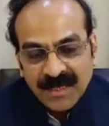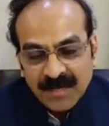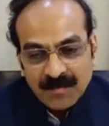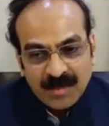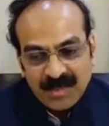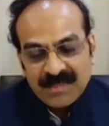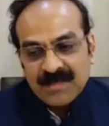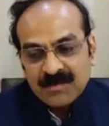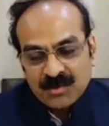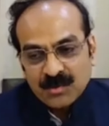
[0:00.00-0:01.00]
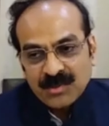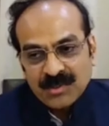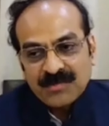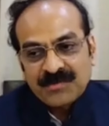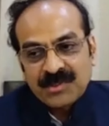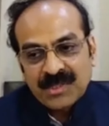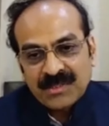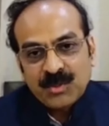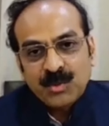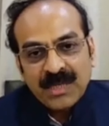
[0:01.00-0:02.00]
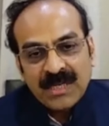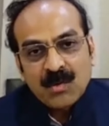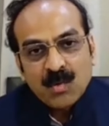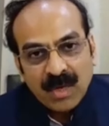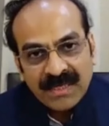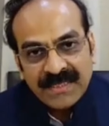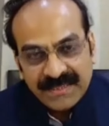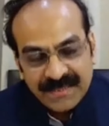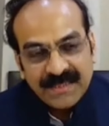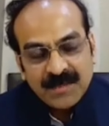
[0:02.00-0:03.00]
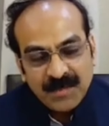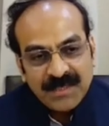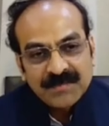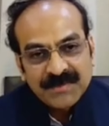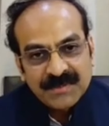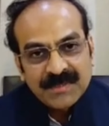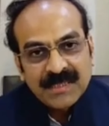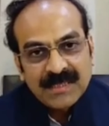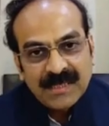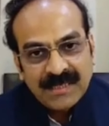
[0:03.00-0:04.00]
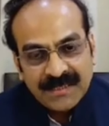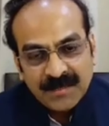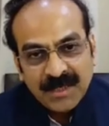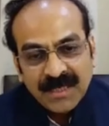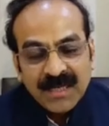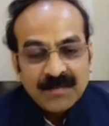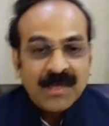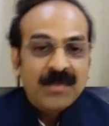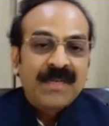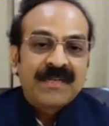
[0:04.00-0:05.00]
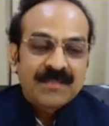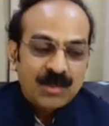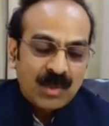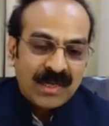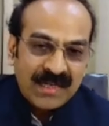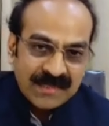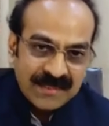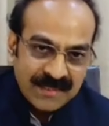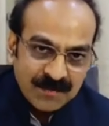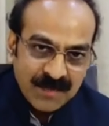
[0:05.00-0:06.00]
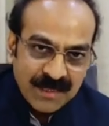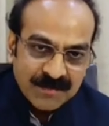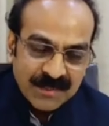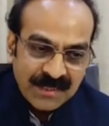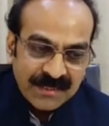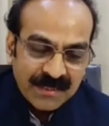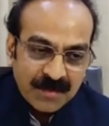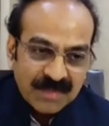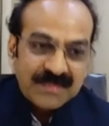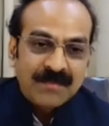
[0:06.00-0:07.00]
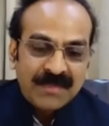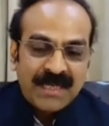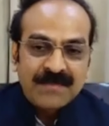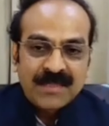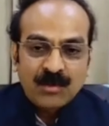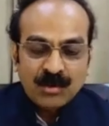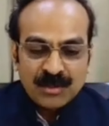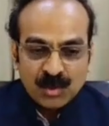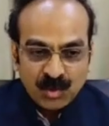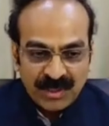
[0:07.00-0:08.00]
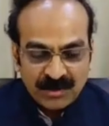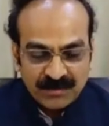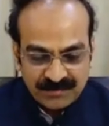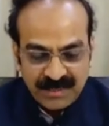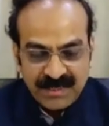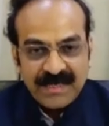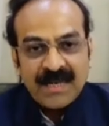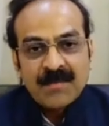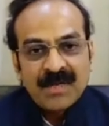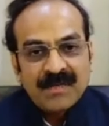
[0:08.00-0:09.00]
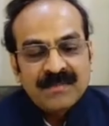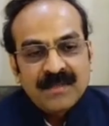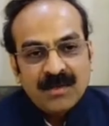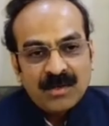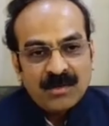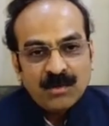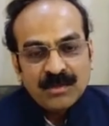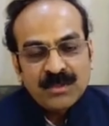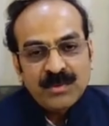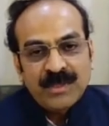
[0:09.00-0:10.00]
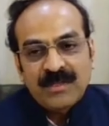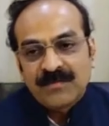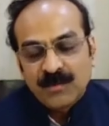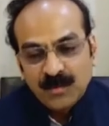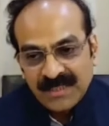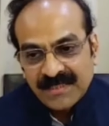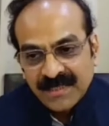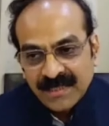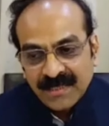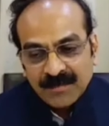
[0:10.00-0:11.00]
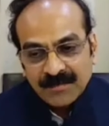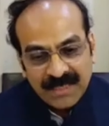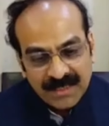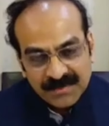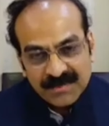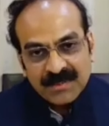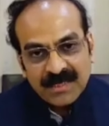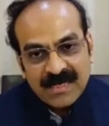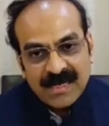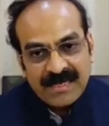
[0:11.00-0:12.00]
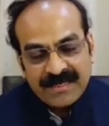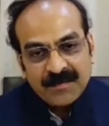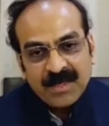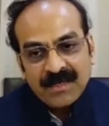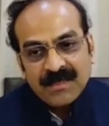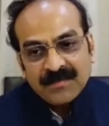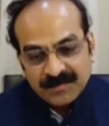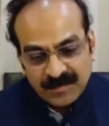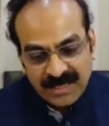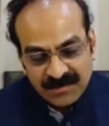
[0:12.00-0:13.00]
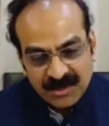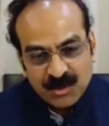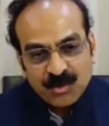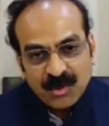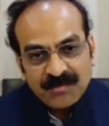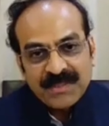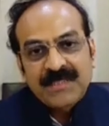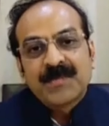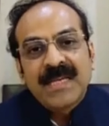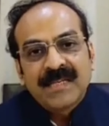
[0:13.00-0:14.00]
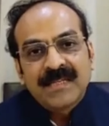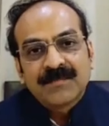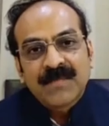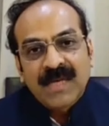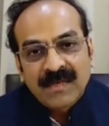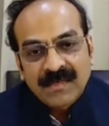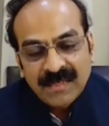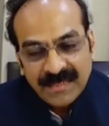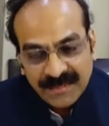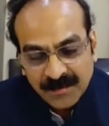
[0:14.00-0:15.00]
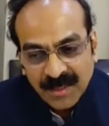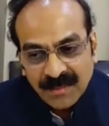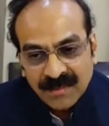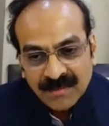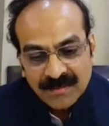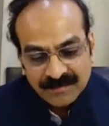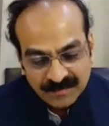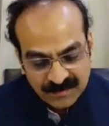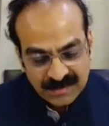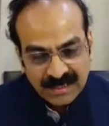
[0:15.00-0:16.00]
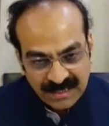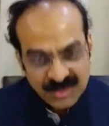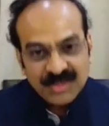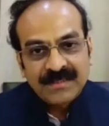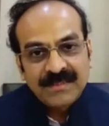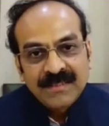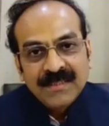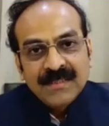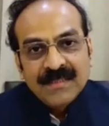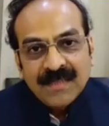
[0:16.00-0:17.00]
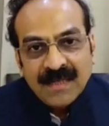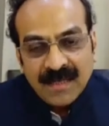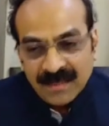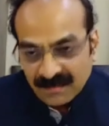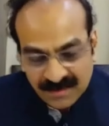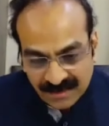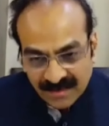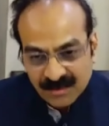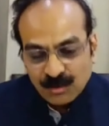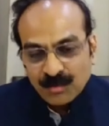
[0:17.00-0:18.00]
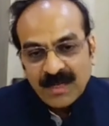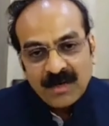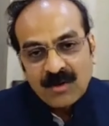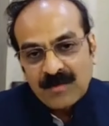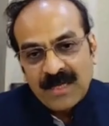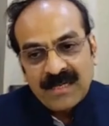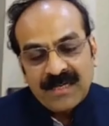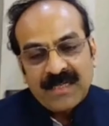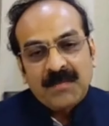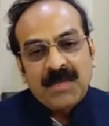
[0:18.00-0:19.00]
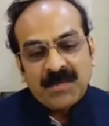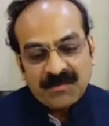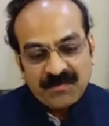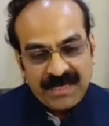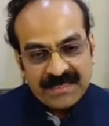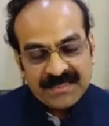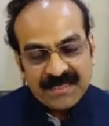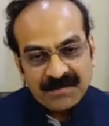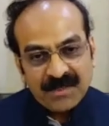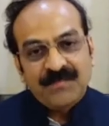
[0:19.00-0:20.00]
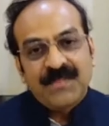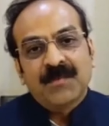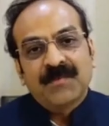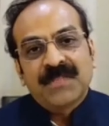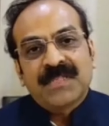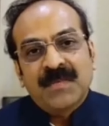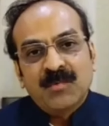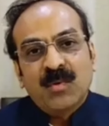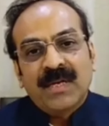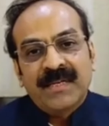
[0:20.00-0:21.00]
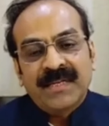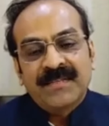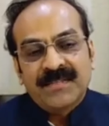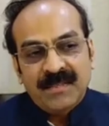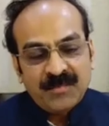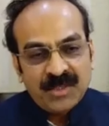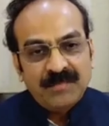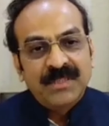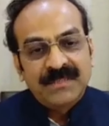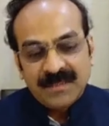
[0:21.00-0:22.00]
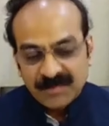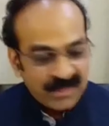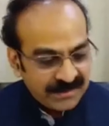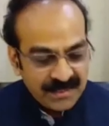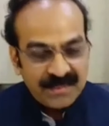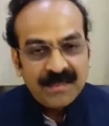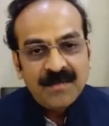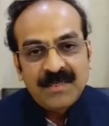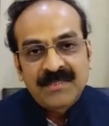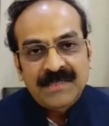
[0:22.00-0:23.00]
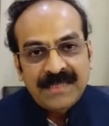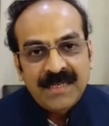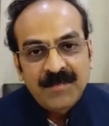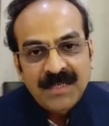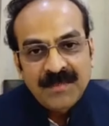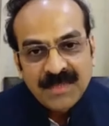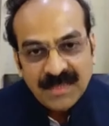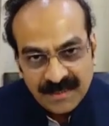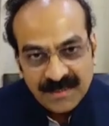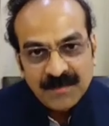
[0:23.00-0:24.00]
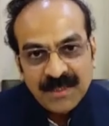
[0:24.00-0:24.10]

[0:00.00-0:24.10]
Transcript: Maybe a gemstone yeah. is of such unique quality that it becomes uh, collectible. Maybe it is so rare that it becomes collectible. Sometimes a whole suite of emeralds or a whole suite yeah. of rubies becomes collectible by virtue of its being a, a collectible uh, collection a single stone may not be collectible, but we get seven of them of the same quality and same shape and same size, it instantly becomes collectible.